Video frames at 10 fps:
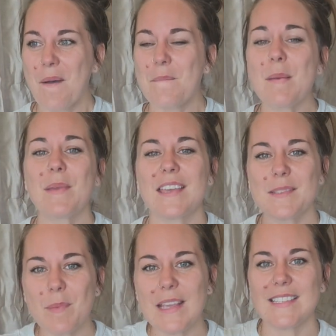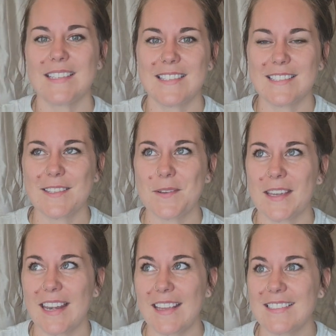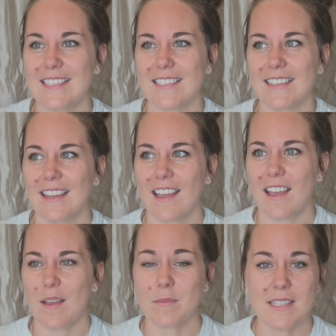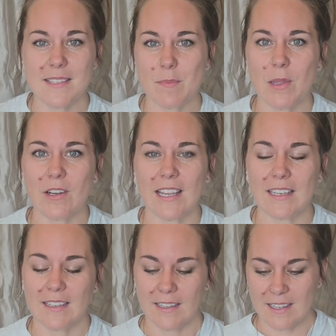but because Pisces is so connected to spirit,